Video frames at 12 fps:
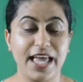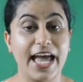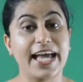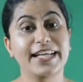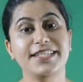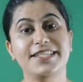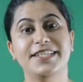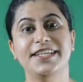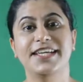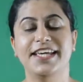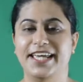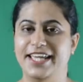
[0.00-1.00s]
And
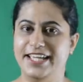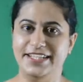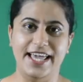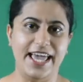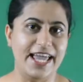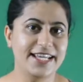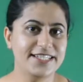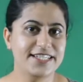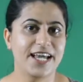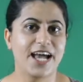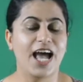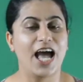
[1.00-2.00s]
in the end,
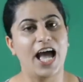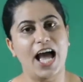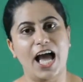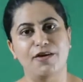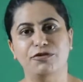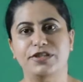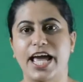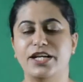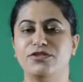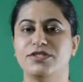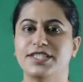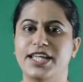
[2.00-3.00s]
I would like
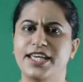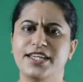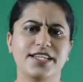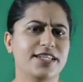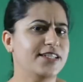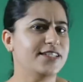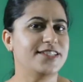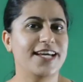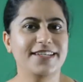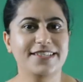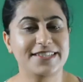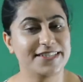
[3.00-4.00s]
to say
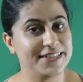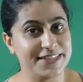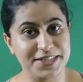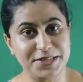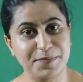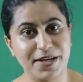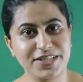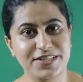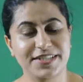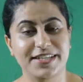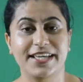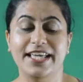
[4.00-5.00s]
just this much,
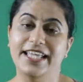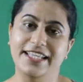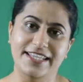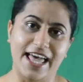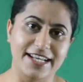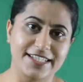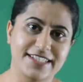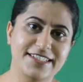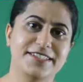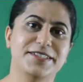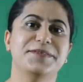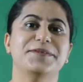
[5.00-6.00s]
that is,